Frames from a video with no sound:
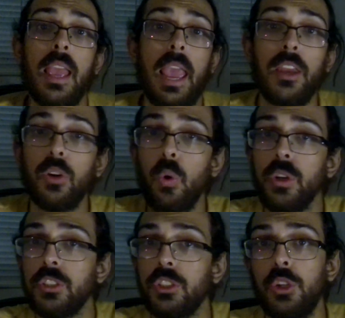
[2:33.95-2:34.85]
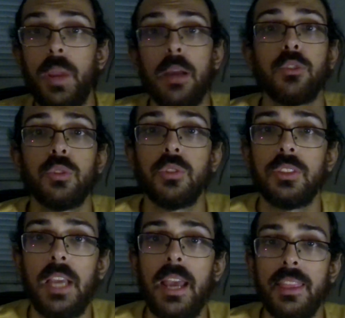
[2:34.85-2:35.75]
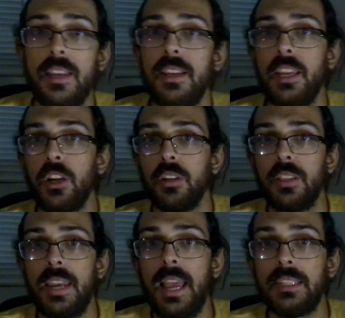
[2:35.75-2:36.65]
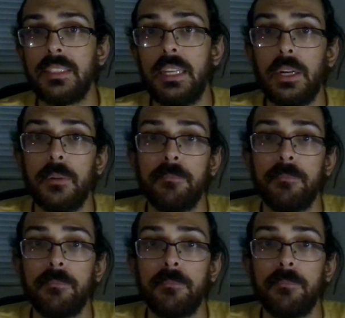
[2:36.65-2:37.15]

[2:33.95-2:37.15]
And of course, two counselors died the, year, the next year.